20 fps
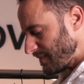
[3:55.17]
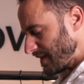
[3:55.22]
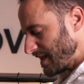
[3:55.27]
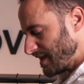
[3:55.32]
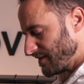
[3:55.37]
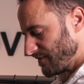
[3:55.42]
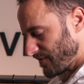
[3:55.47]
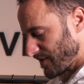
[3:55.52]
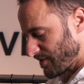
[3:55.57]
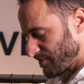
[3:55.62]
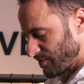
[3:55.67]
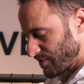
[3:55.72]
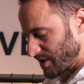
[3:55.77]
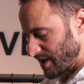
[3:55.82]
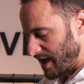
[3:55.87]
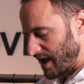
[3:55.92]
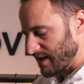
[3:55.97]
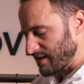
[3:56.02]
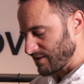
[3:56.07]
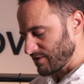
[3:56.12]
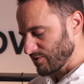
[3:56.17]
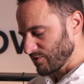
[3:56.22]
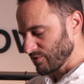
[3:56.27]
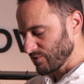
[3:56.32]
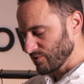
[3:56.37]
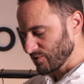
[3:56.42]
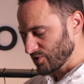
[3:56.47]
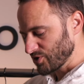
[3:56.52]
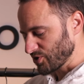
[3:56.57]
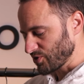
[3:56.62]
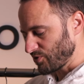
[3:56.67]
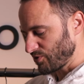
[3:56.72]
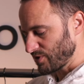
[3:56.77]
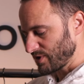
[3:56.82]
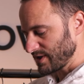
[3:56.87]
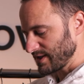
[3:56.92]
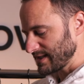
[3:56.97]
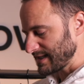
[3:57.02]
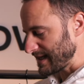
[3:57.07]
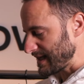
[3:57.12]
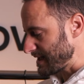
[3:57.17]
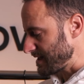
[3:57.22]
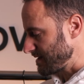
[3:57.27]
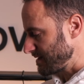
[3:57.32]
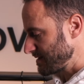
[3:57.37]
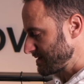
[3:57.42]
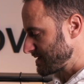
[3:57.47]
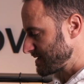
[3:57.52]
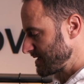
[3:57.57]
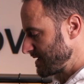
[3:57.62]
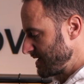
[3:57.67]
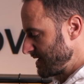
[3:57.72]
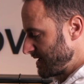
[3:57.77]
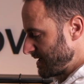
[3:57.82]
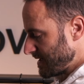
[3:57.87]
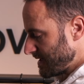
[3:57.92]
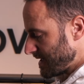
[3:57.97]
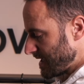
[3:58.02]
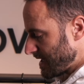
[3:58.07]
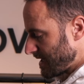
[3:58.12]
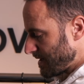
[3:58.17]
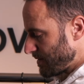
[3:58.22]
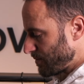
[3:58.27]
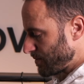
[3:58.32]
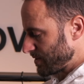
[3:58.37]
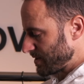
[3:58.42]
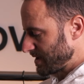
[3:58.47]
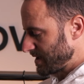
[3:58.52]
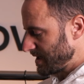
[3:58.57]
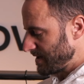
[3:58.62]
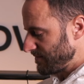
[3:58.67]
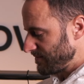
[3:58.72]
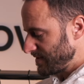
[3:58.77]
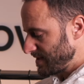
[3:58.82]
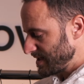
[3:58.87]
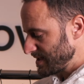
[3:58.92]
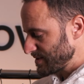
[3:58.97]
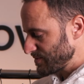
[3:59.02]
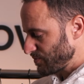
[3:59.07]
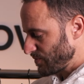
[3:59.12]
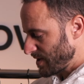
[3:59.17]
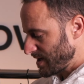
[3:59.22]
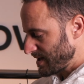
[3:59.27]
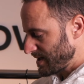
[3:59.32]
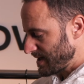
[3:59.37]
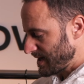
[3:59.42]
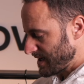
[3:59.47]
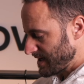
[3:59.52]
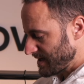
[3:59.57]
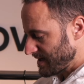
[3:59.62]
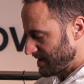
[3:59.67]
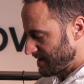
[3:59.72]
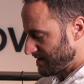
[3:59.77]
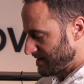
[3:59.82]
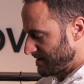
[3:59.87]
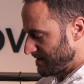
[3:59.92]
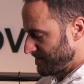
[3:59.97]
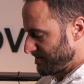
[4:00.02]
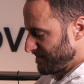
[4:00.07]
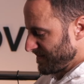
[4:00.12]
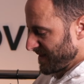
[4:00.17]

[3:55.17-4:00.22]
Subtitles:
if I would had to score the saddles, then I would give this one like a,